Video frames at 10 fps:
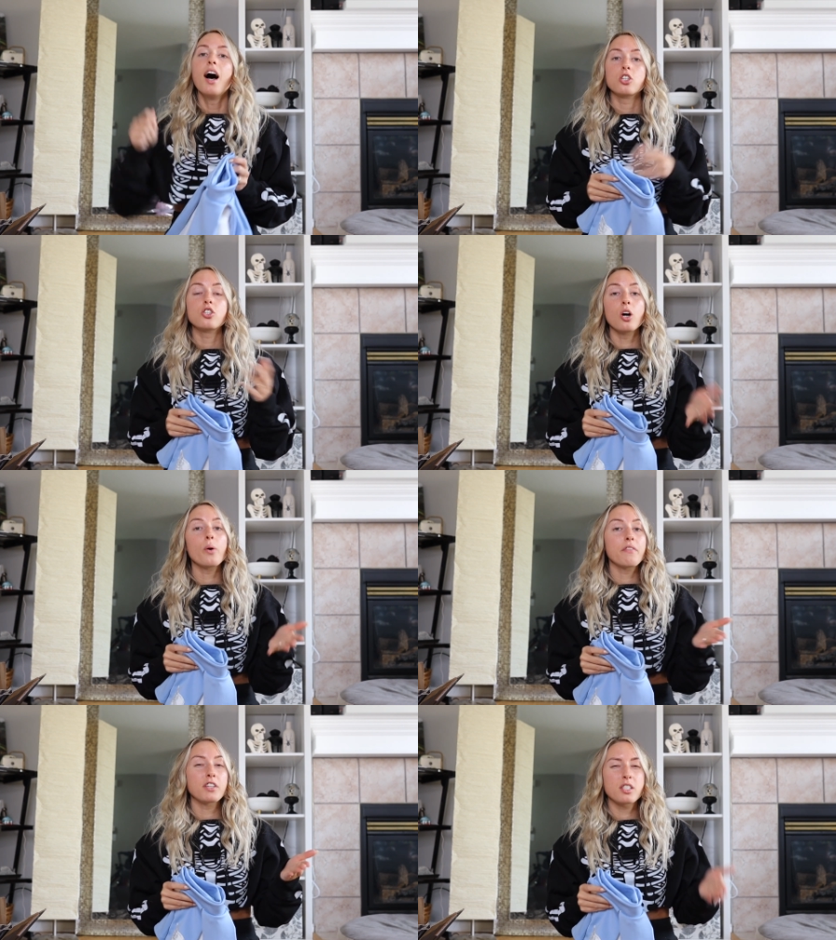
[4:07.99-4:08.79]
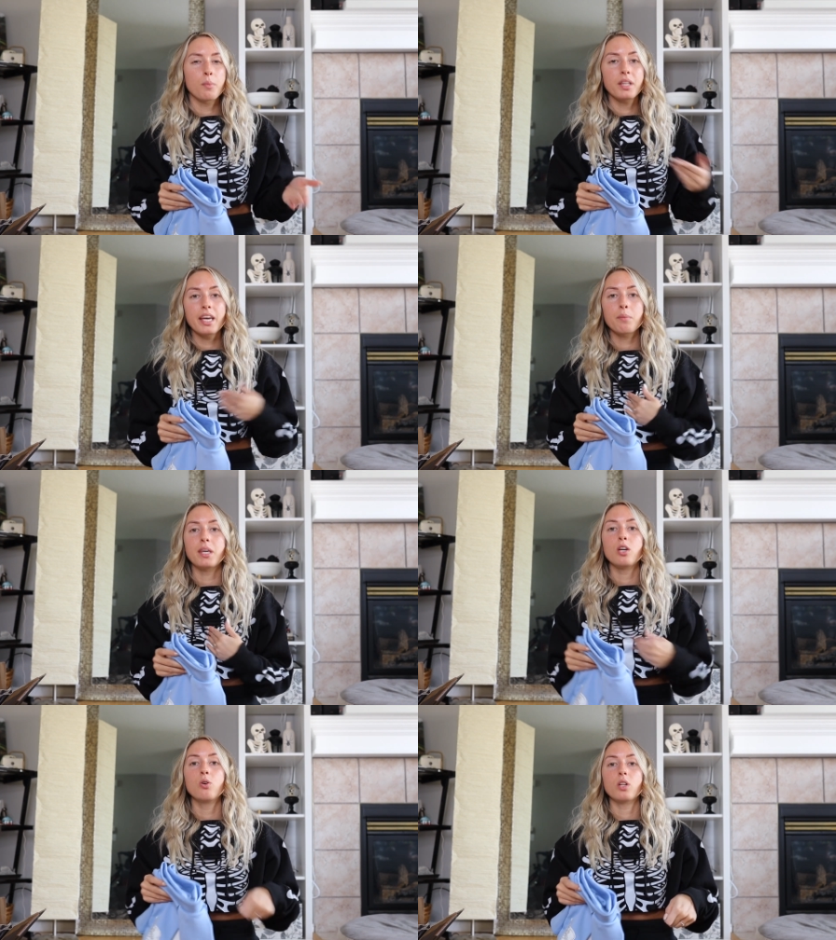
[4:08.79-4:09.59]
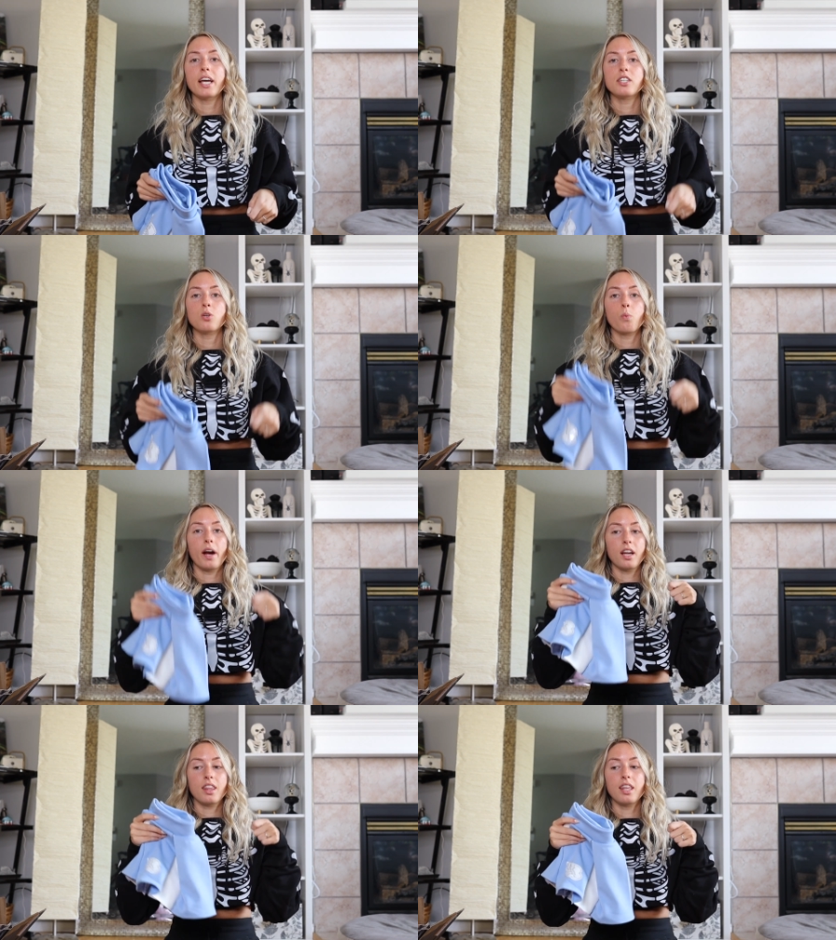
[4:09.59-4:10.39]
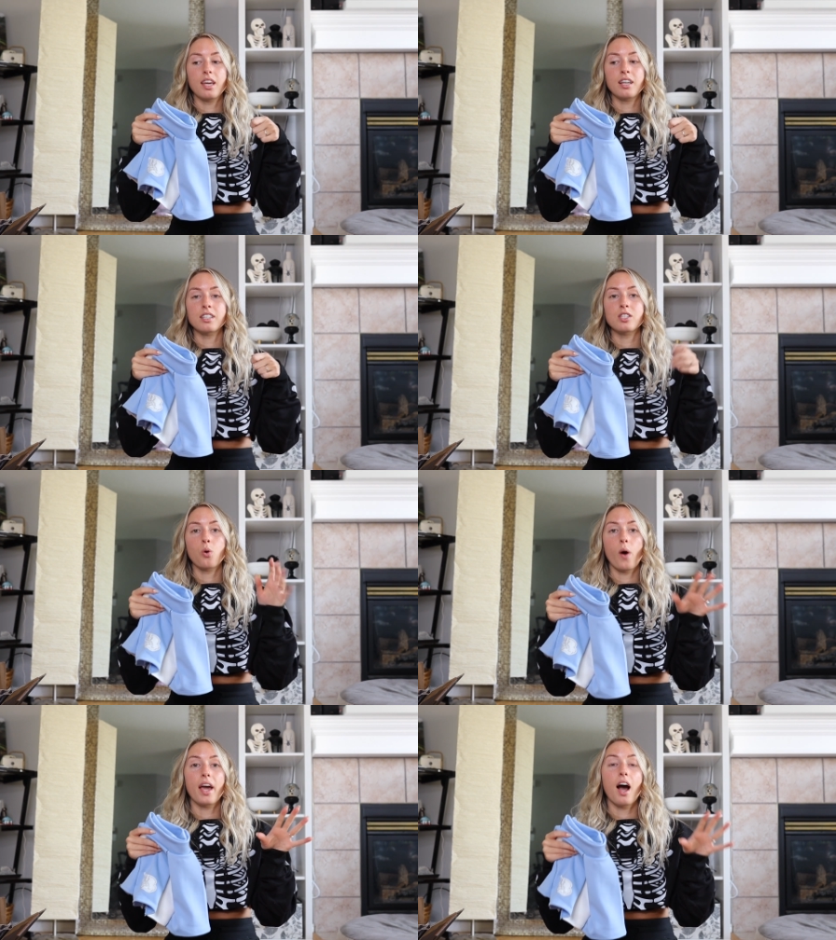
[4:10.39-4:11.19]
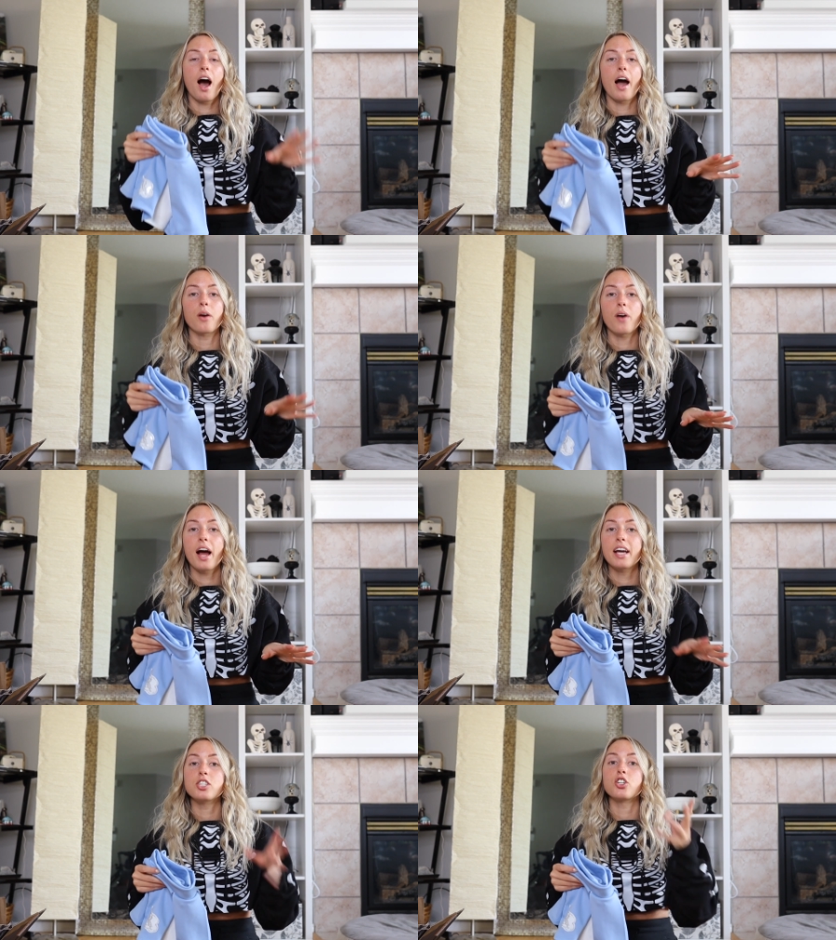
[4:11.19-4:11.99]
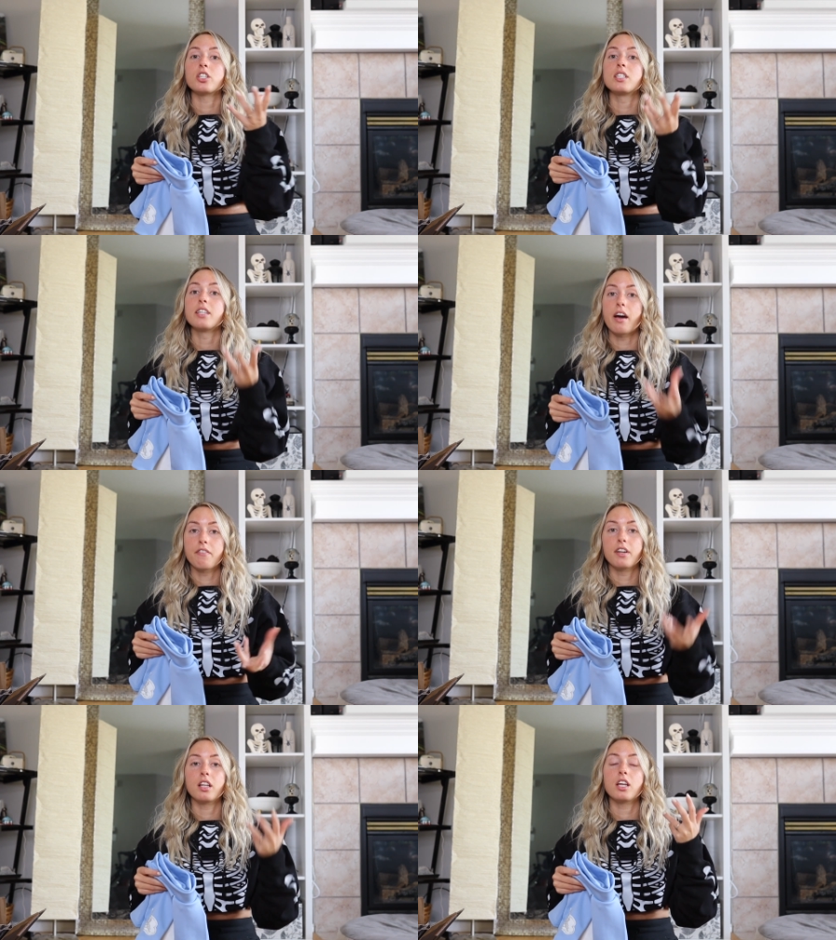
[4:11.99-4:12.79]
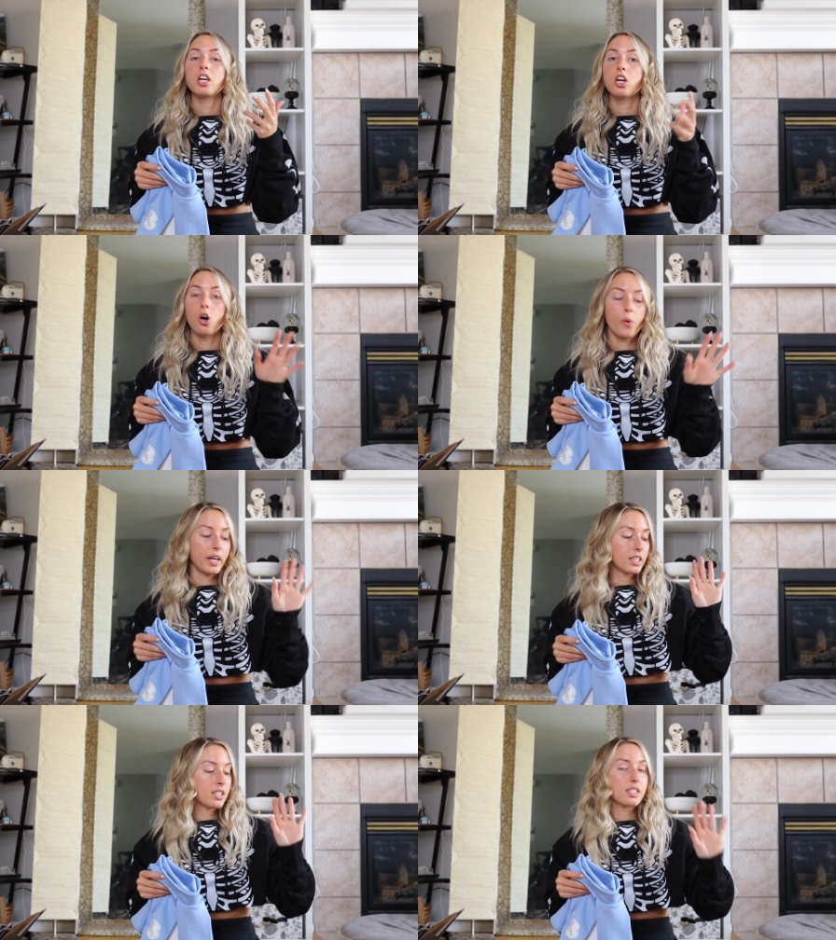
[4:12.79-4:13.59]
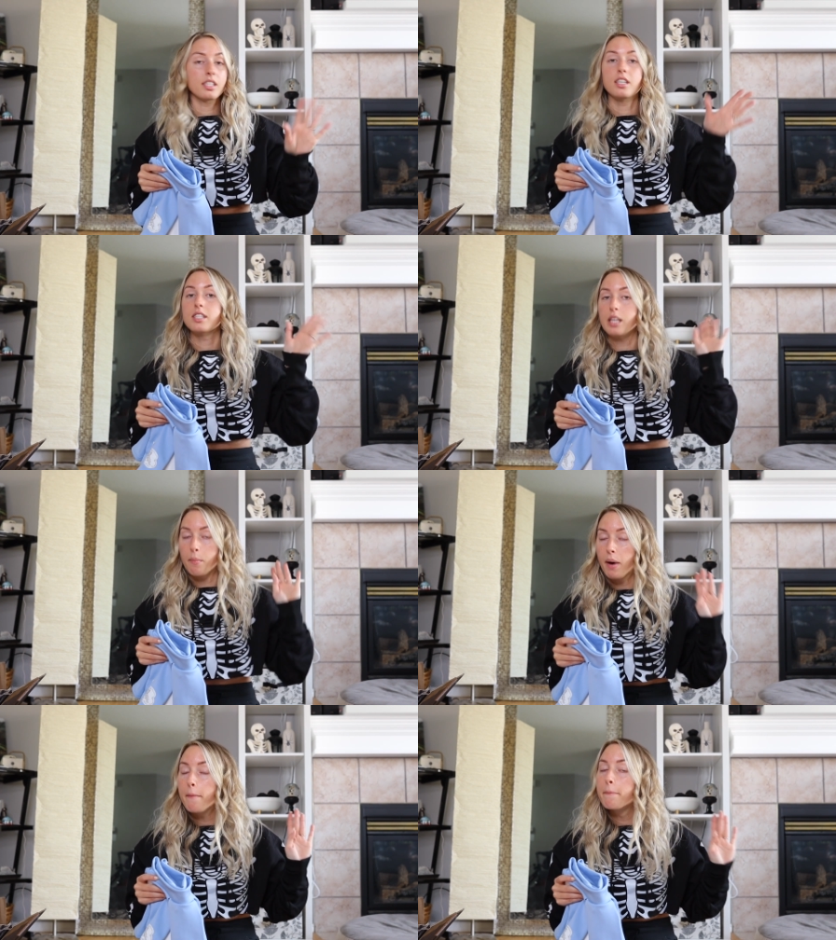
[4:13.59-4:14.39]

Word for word: So if you're someone like me who likes to wear things quite high rise, you're definitely going to see some